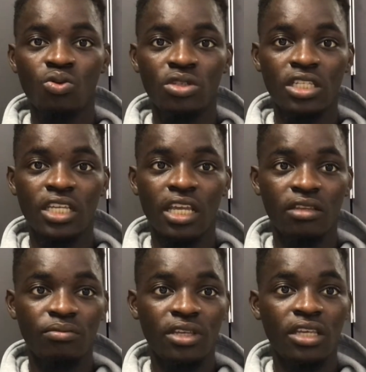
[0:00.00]
this
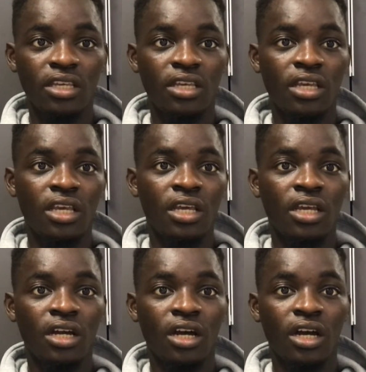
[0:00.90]
can be
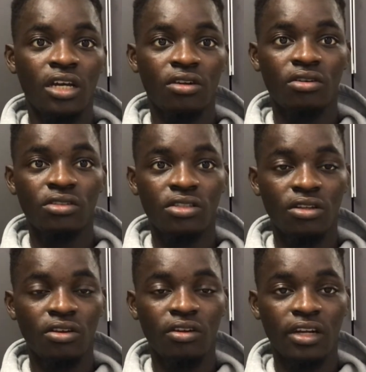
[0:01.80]
a
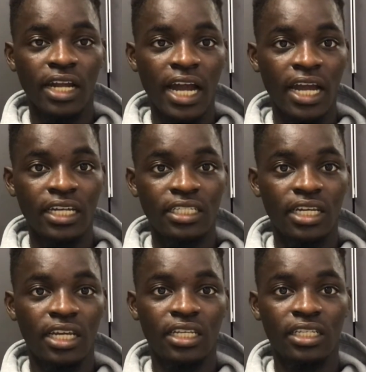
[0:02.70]
counselor guide
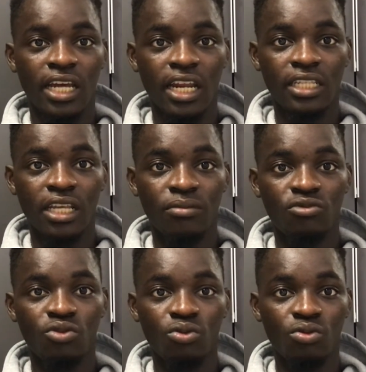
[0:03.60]
and direct them
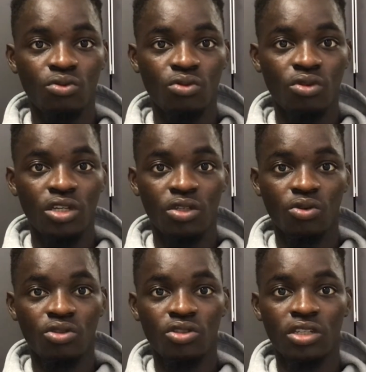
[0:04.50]
to in
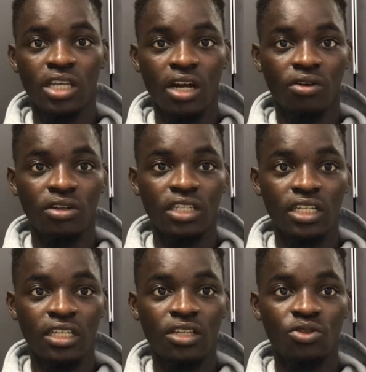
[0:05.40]
counseling
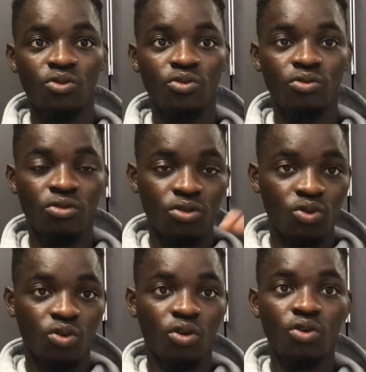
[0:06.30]
accordingly. So to
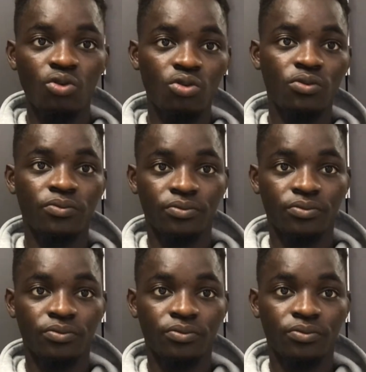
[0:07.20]
conclude,